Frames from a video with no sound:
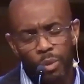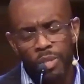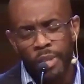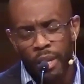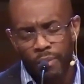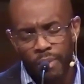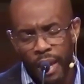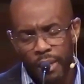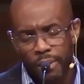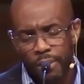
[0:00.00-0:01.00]
lose sight of
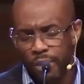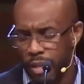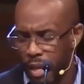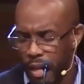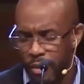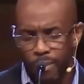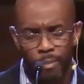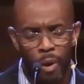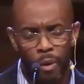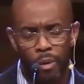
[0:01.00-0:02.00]
that today,
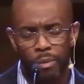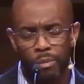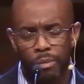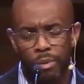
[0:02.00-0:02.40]
tomorrow,